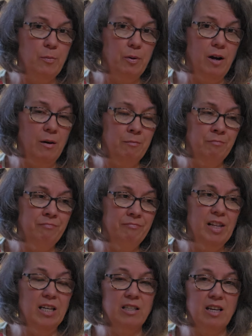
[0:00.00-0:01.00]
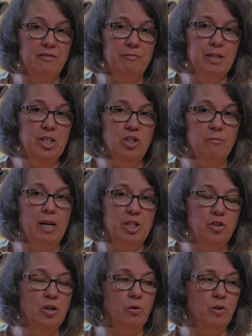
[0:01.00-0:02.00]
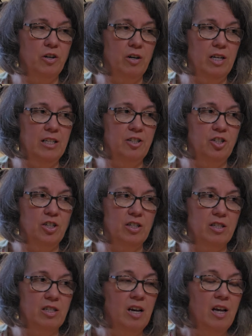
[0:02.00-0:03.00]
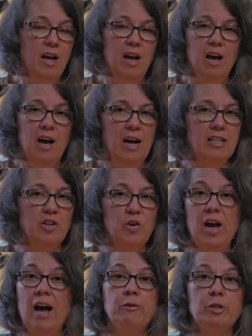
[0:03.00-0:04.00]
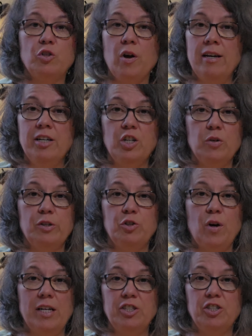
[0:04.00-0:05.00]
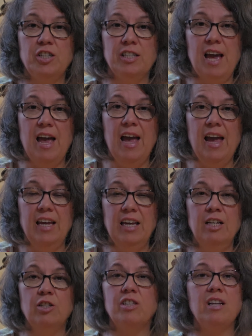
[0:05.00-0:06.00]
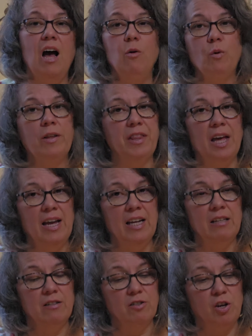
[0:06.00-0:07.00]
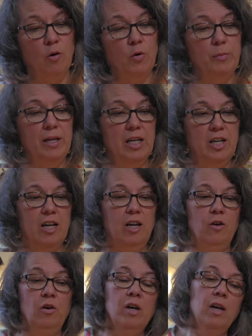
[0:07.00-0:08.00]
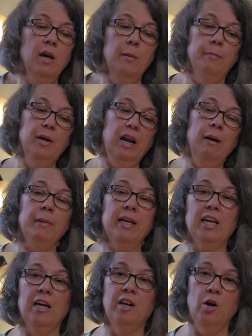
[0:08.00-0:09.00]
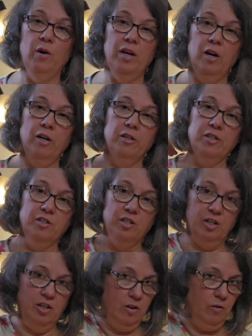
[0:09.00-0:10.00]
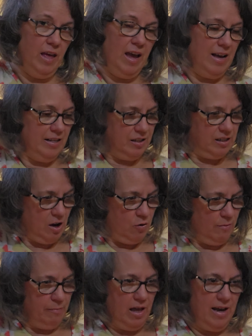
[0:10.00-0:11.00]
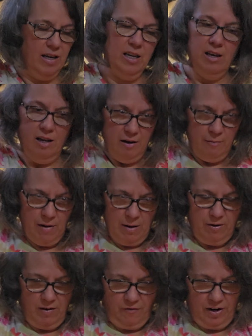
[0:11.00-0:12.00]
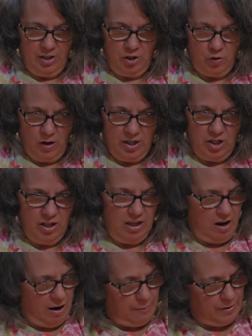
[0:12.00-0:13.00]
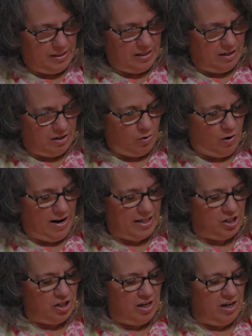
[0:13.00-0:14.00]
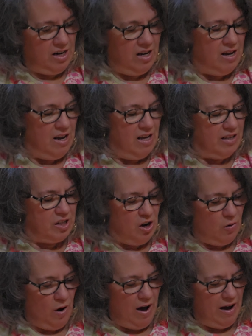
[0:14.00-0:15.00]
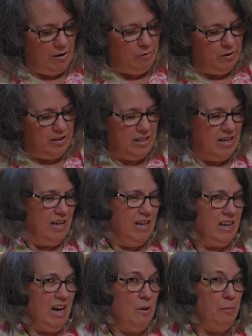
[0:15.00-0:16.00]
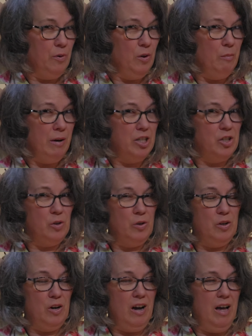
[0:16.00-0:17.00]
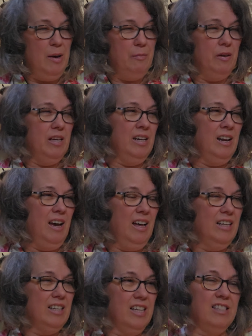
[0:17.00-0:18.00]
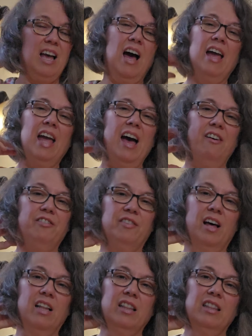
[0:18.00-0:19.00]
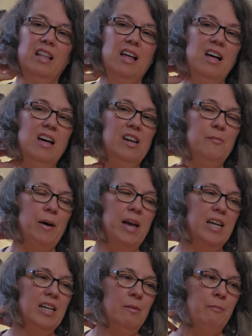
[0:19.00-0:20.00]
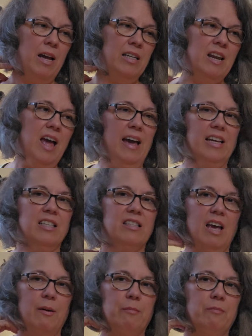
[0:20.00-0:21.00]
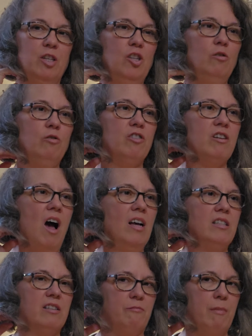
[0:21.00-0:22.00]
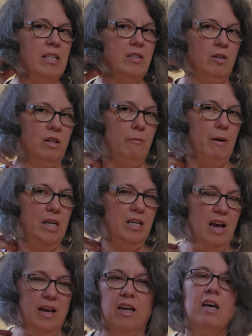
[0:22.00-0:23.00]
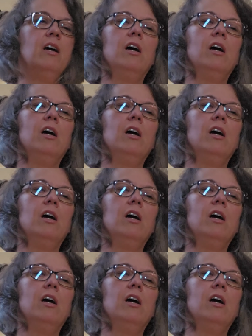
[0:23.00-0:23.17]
of the problem, as I've mentioned, my shoulder is just, I was trying to do a stretch today. It's not one they told me to do, but I'm like, I know it hurts to do that. So I'm like, maybe if I stretch in the opposite direction. So I was kind of pulling my shoulder up, and because I have a lot of pain in my neck. It's like huge knots of muscle in my neck